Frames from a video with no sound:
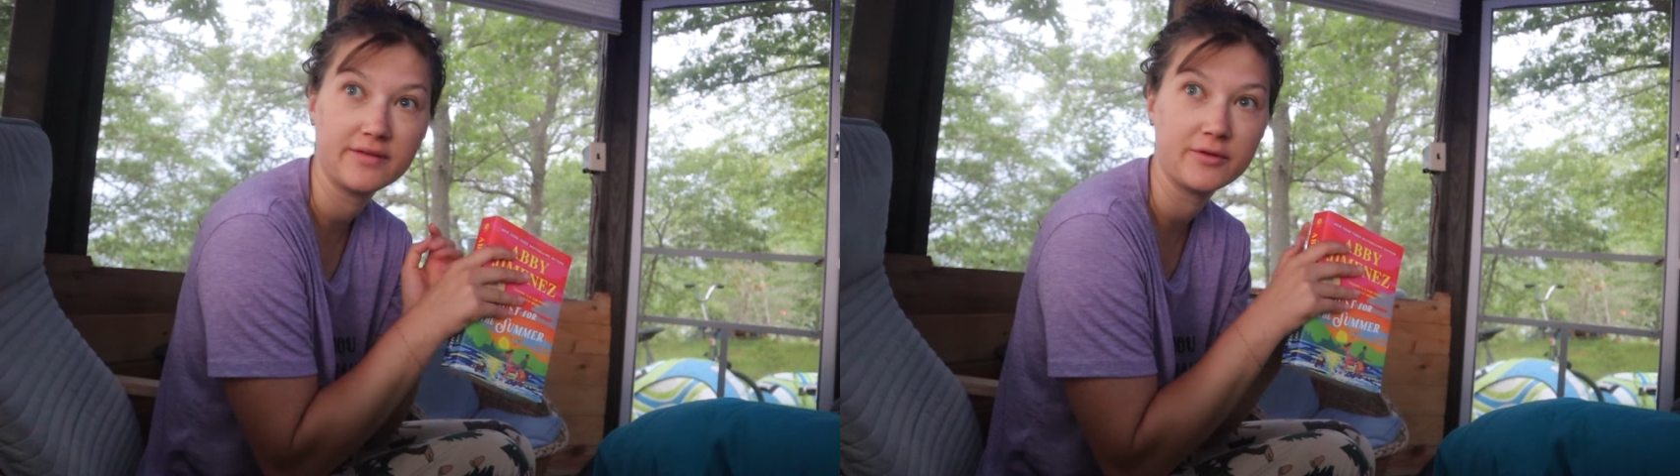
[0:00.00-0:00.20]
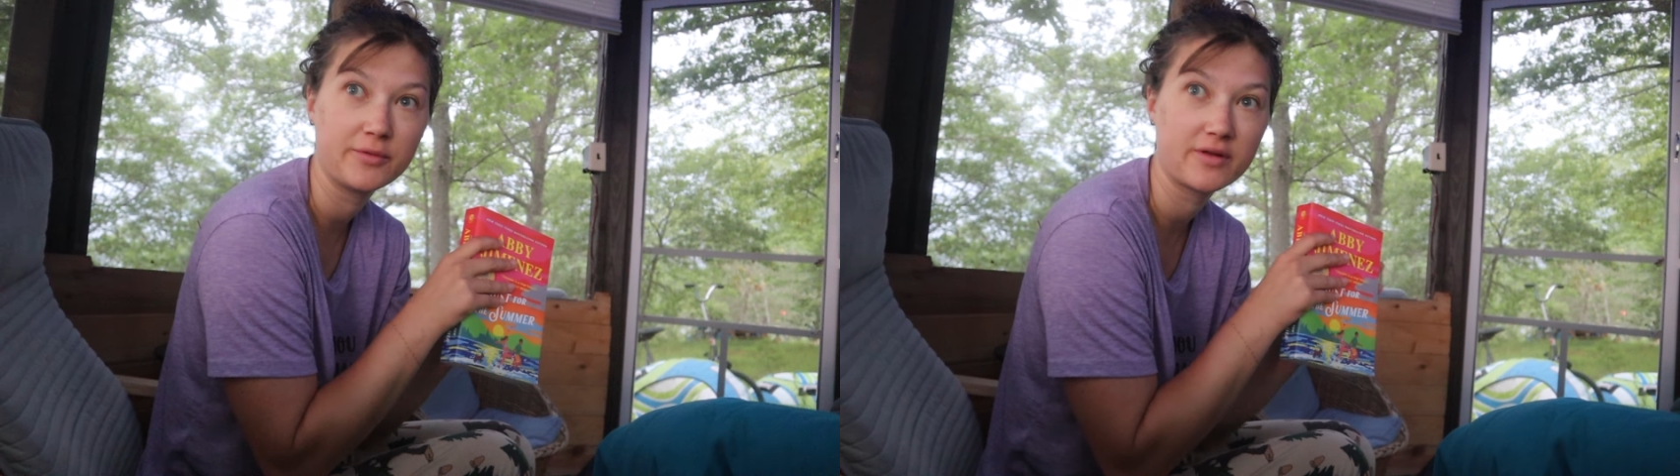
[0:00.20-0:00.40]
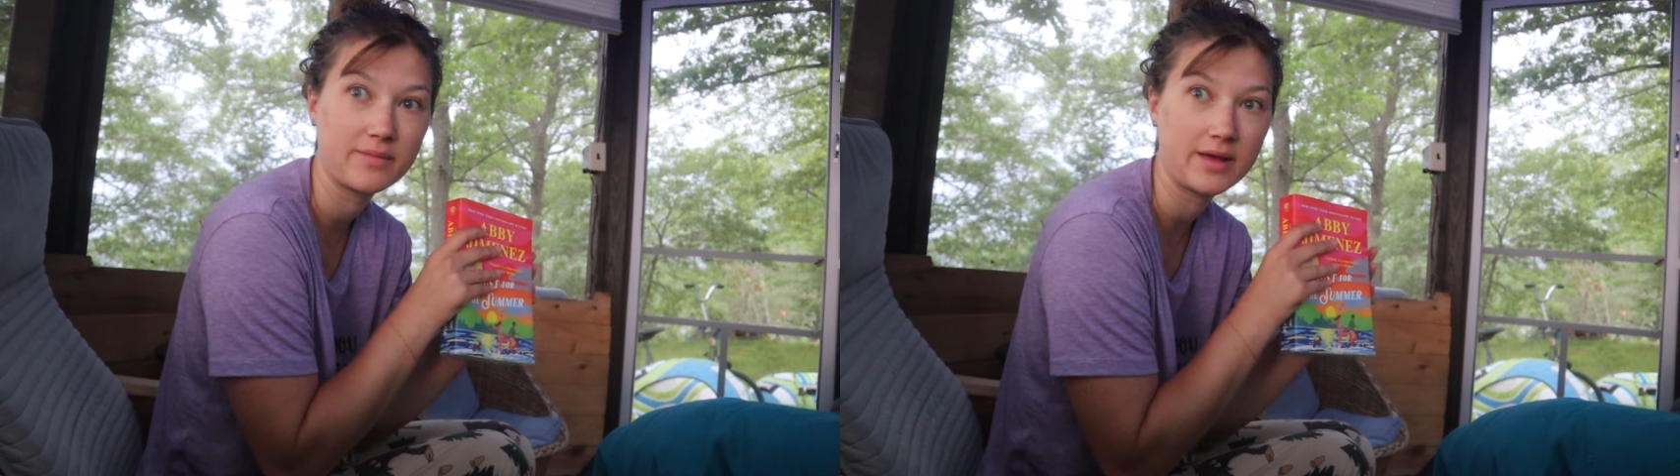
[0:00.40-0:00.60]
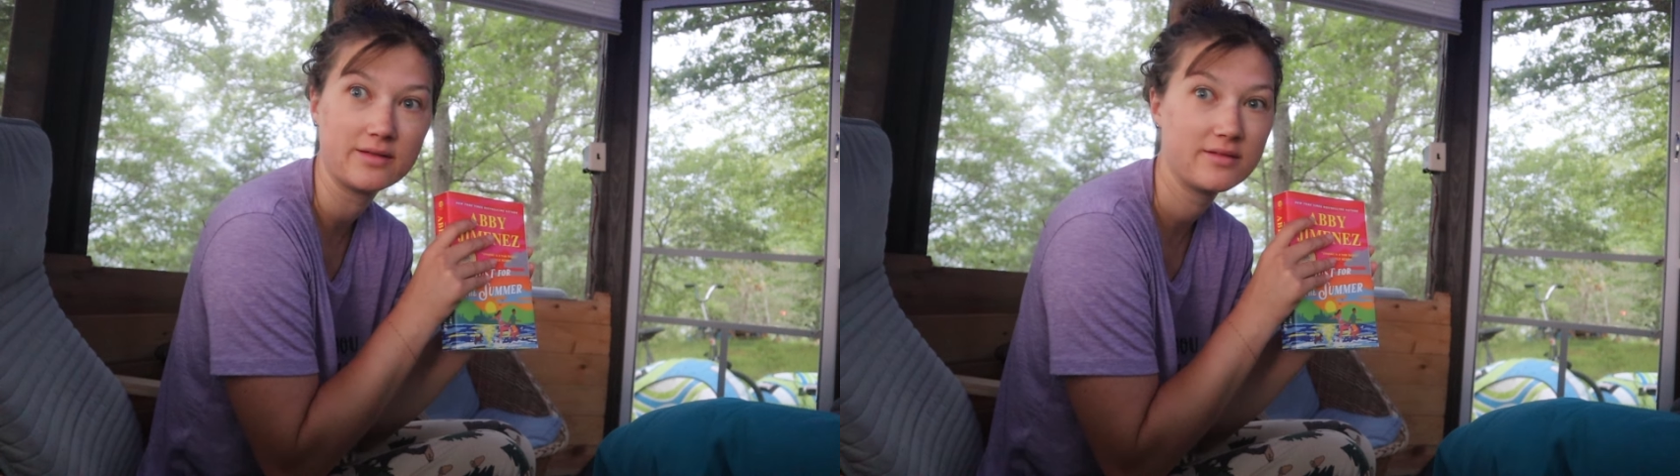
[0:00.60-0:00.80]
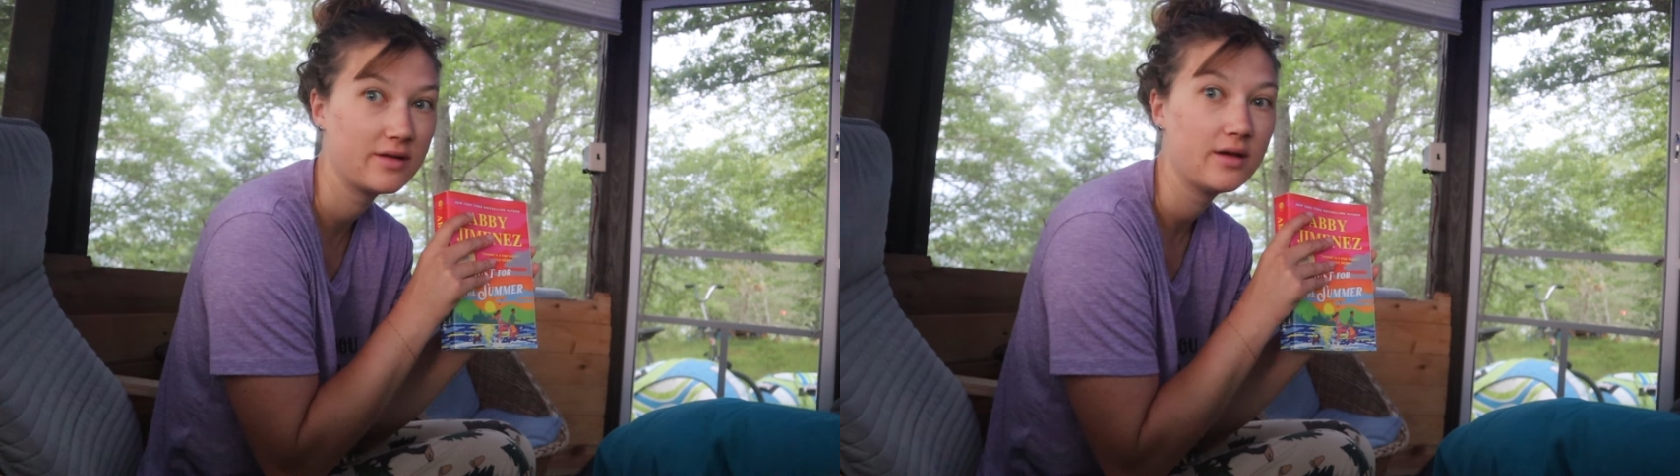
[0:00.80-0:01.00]
if it would have
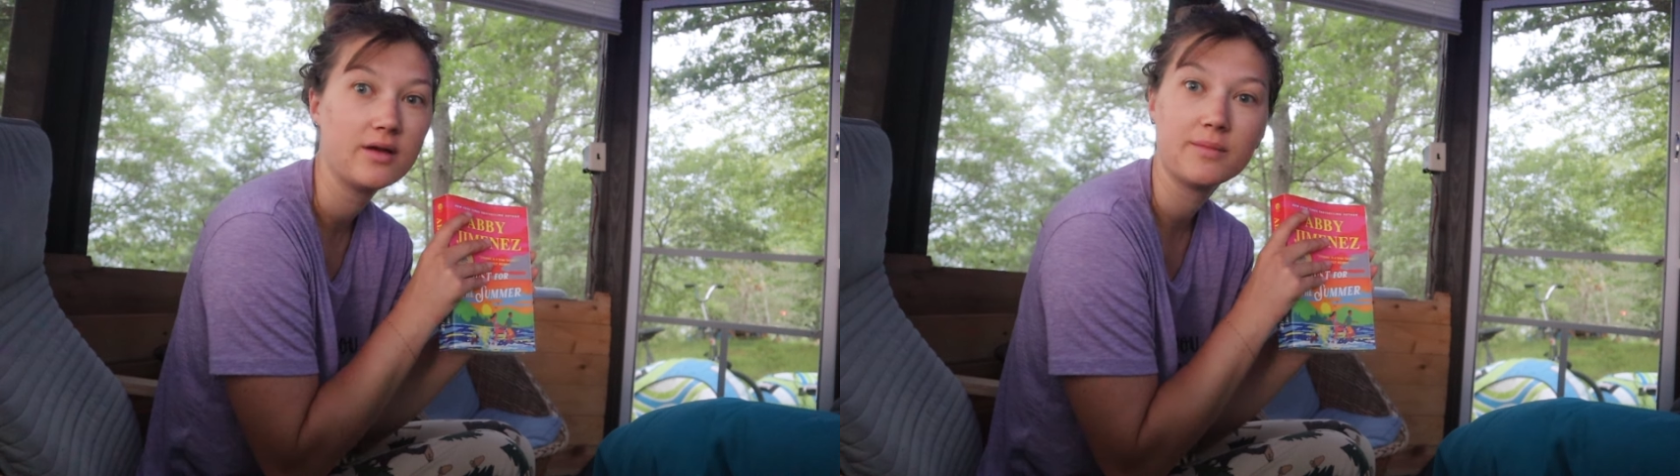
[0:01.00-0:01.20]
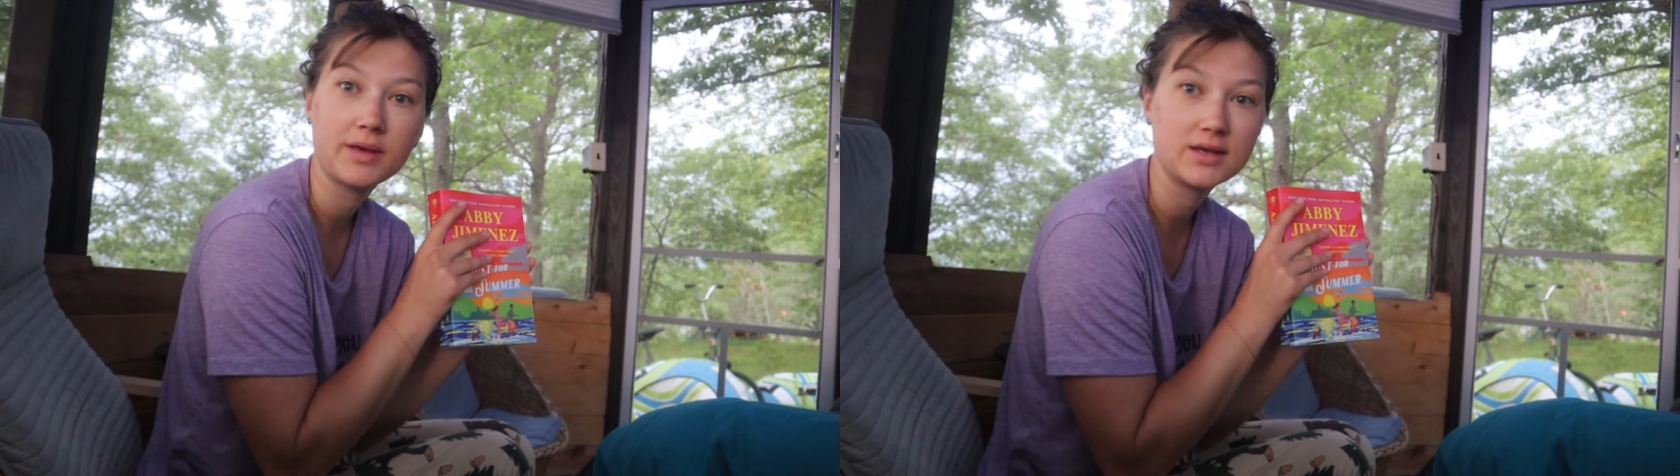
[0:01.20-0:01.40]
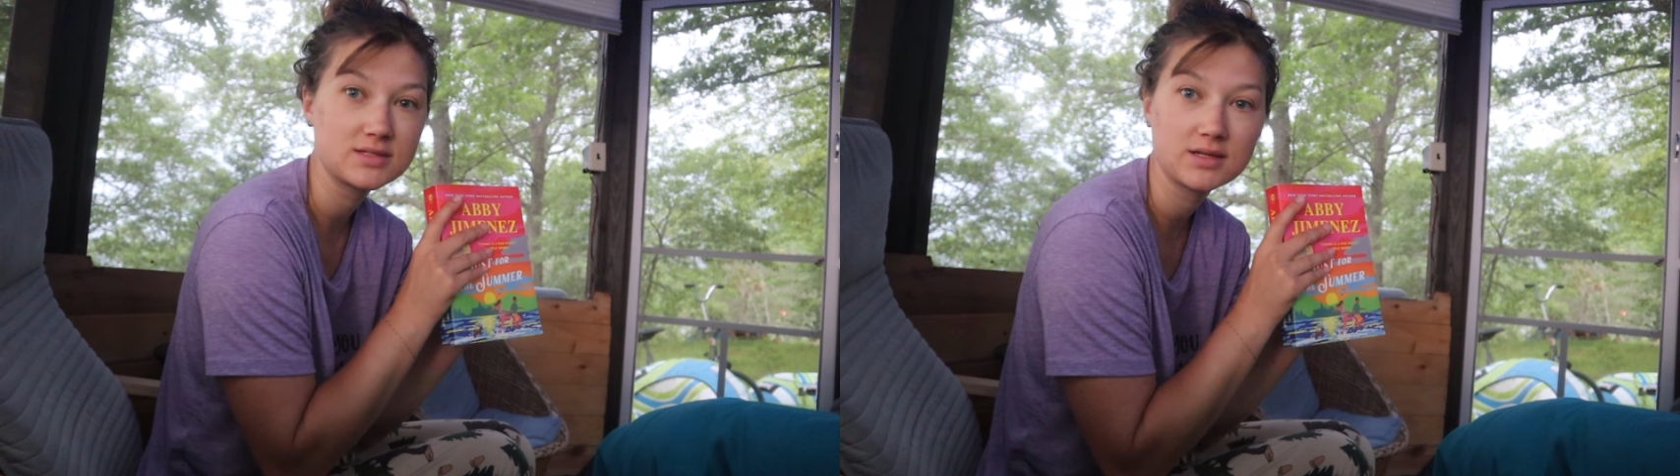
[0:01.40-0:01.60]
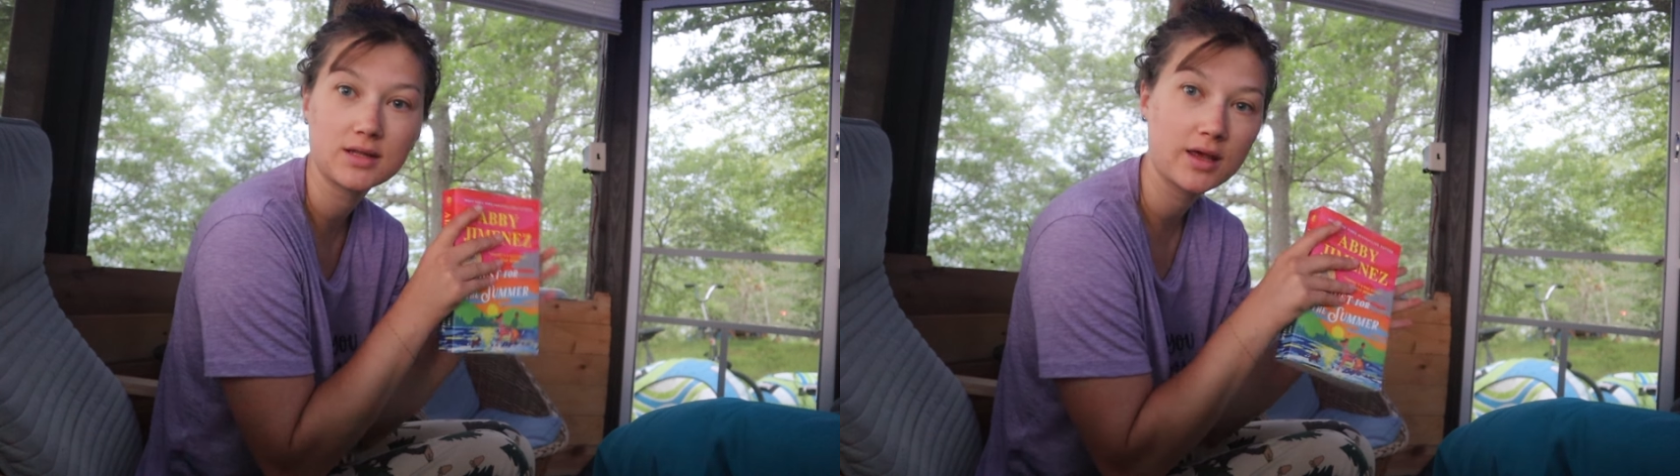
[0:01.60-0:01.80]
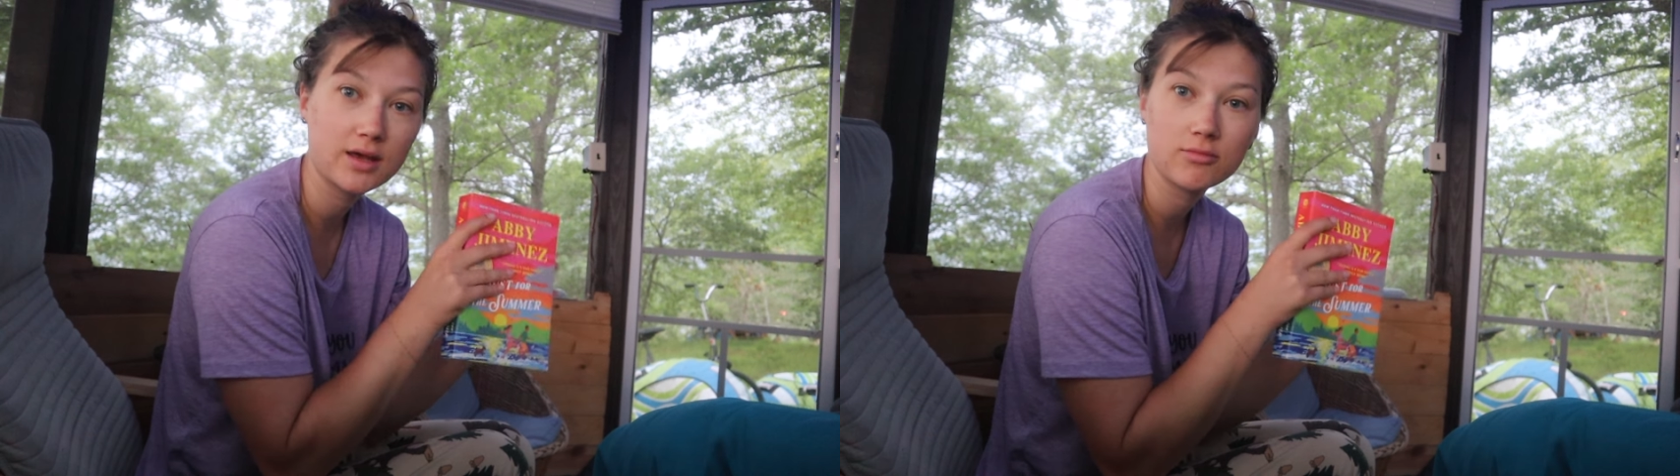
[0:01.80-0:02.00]
been based in,
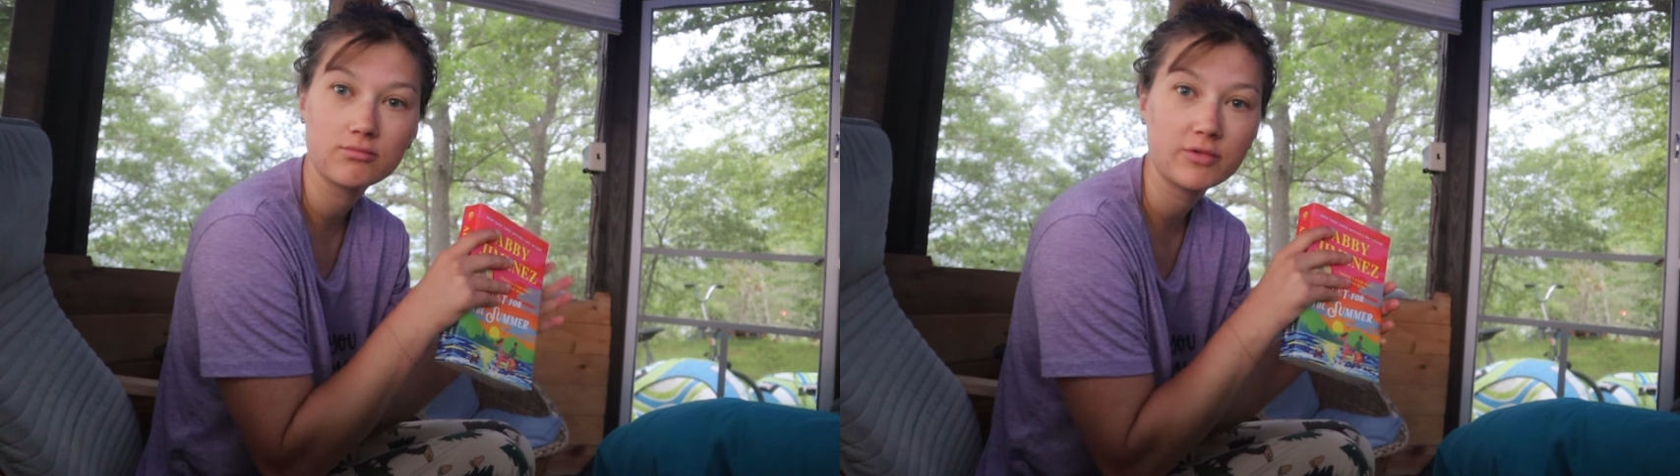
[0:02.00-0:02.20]
like,